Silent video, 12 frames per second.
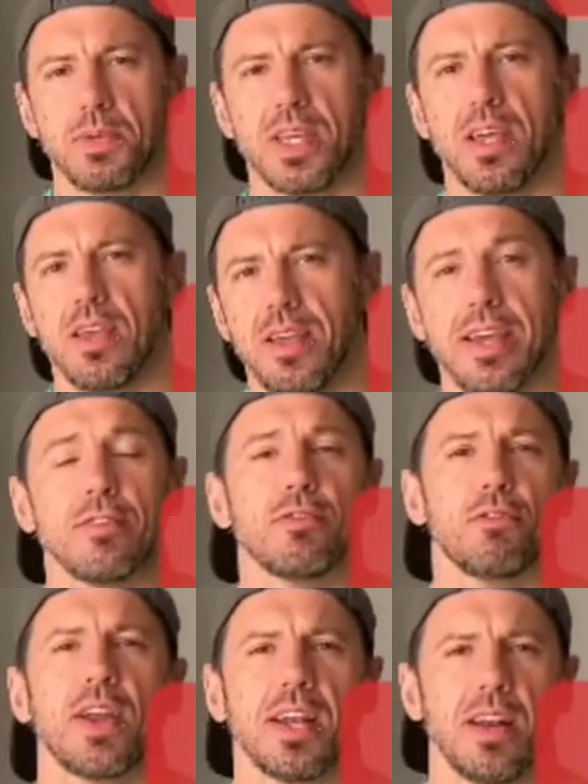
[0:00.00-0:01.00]
Mickey. It's
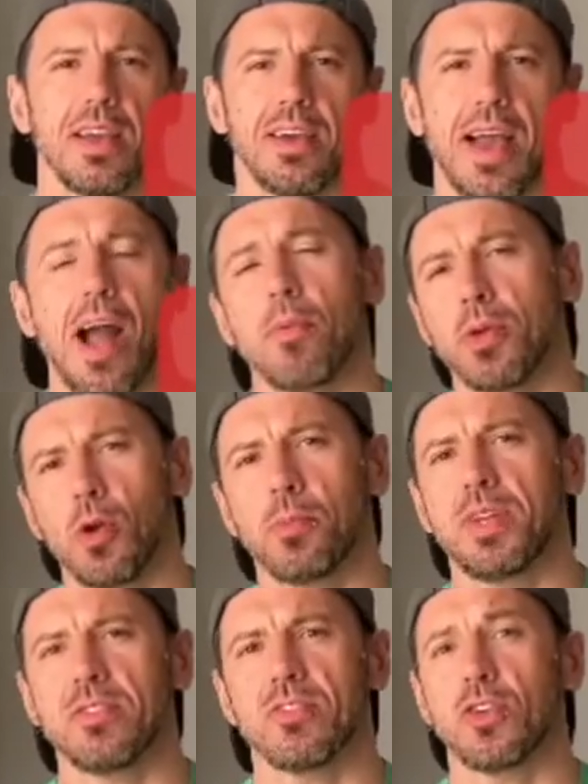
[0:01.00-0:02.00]
friendly. I'll be
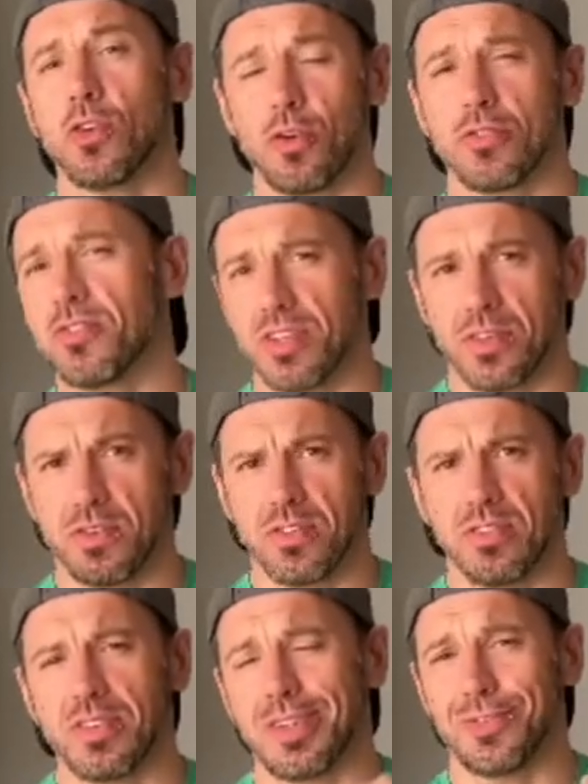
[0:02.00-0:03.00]
coming into your
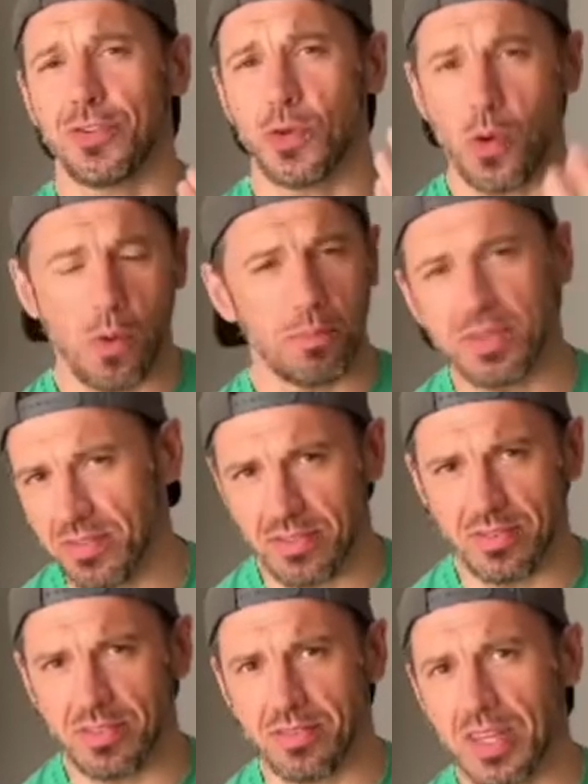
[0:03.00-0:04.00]
services, into your
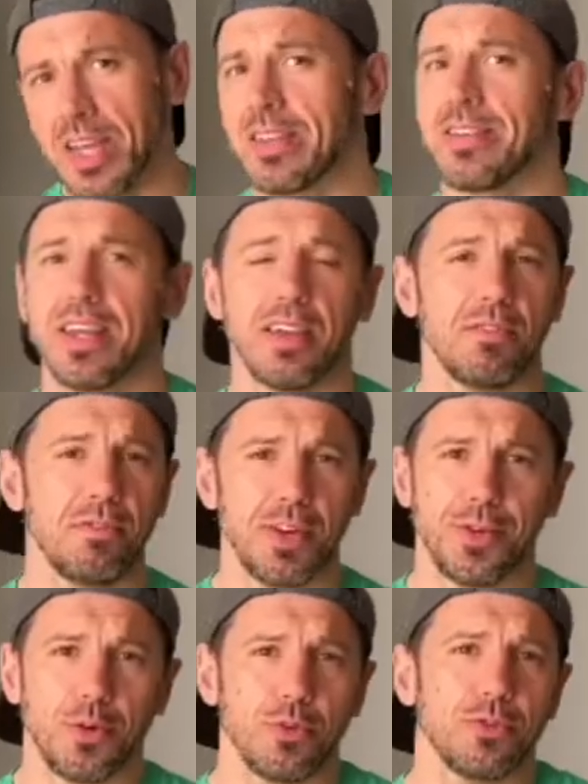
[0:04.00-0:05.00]
businesses, taking
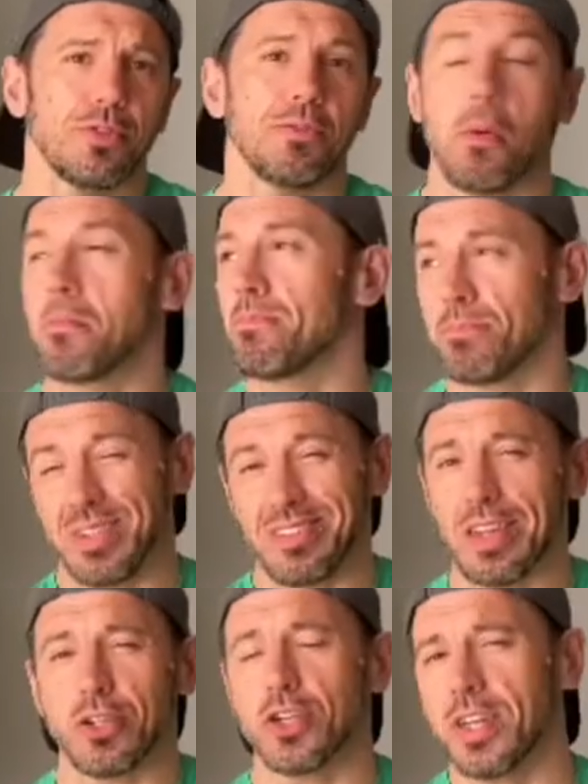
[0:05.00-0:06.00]
videos of
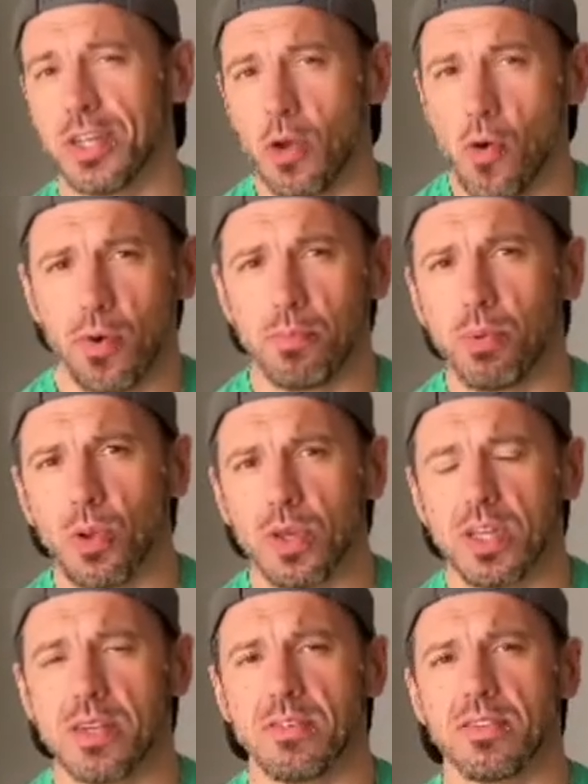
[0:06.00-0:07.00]
potentially your
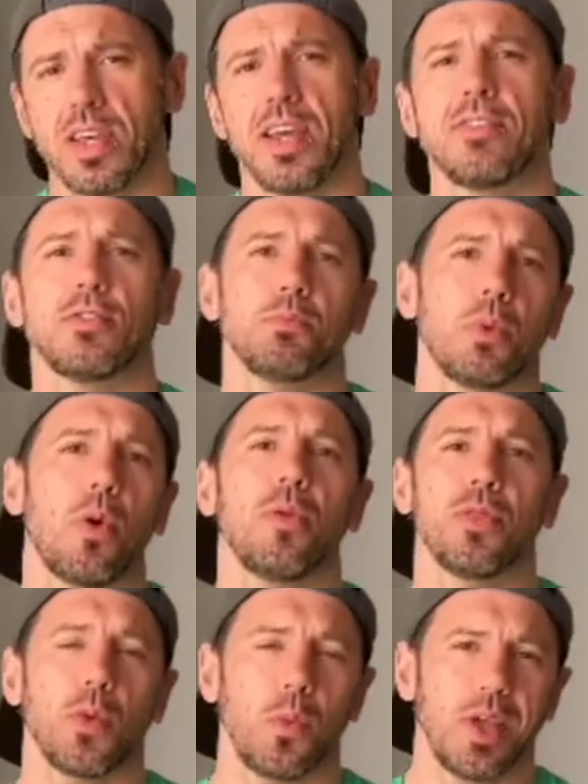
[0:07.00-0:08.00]
employees, it's
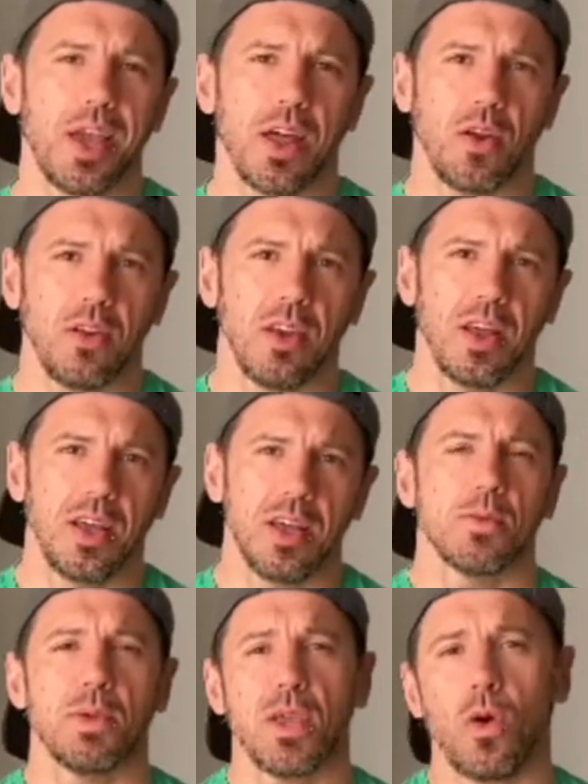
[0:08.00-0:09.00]
important that we get on.
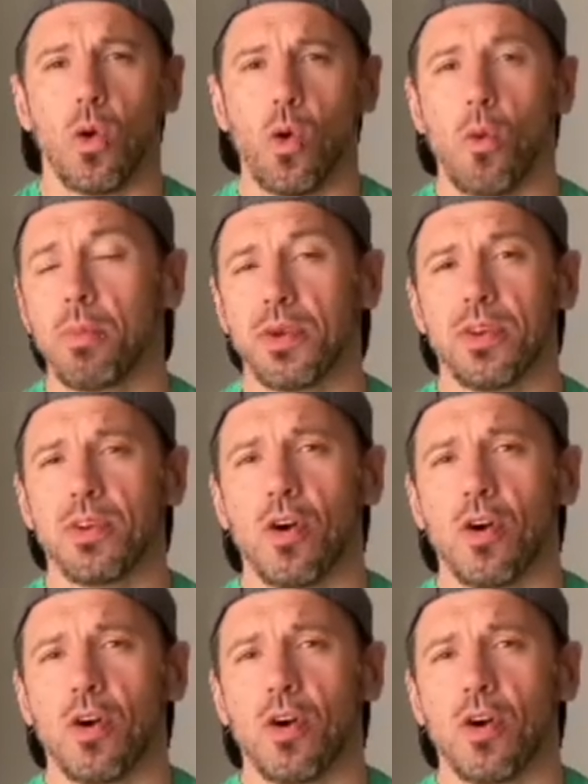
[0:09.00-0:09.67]
Be open and